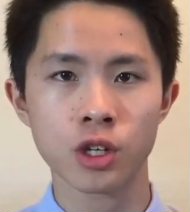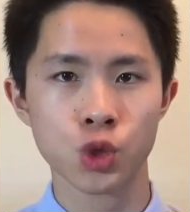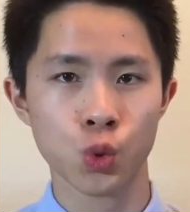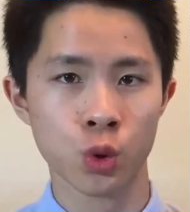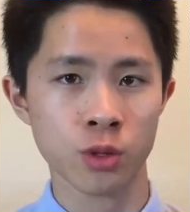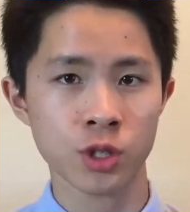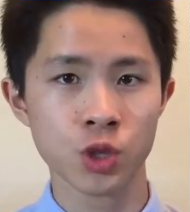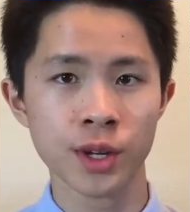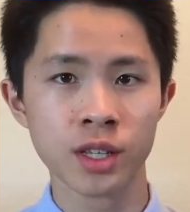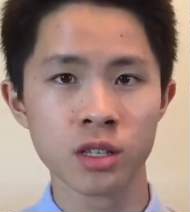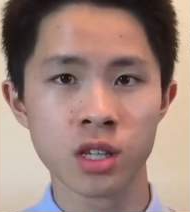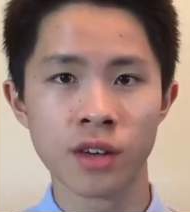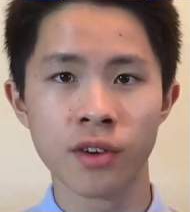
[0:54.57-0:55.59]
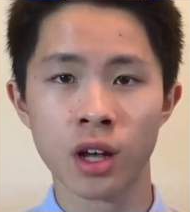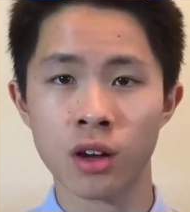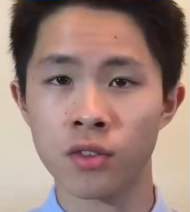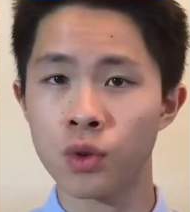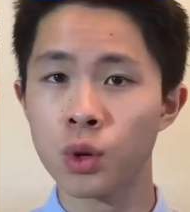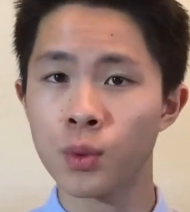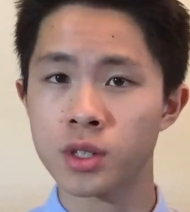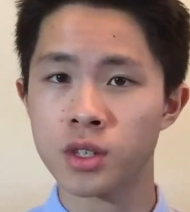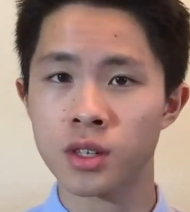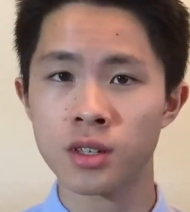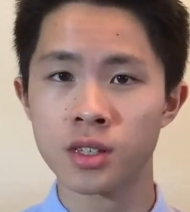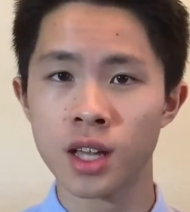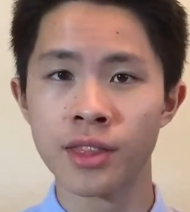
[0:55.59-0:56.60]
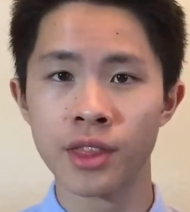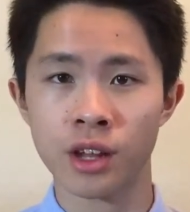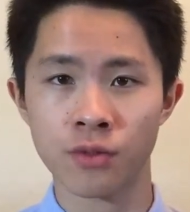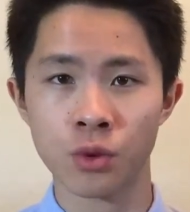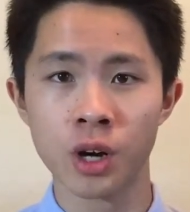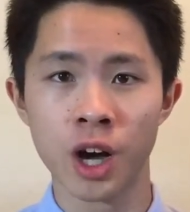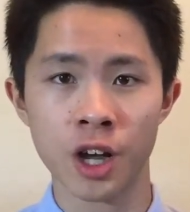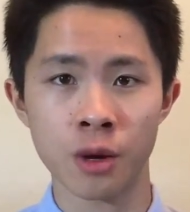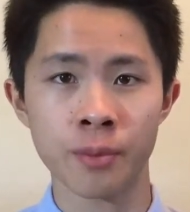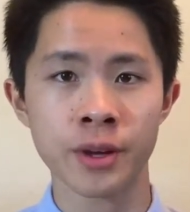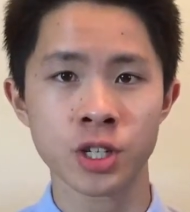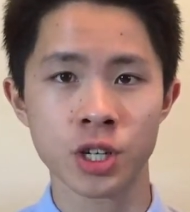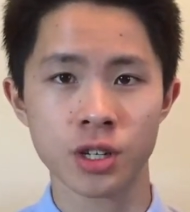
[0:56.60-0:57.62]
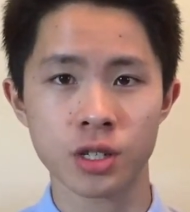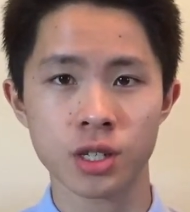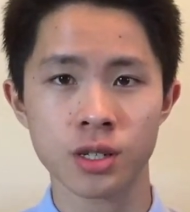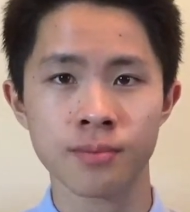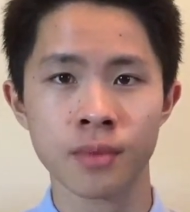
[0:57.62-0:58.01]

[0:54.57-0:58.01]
Shorter strings have higher frequencies and therefore higher pitches.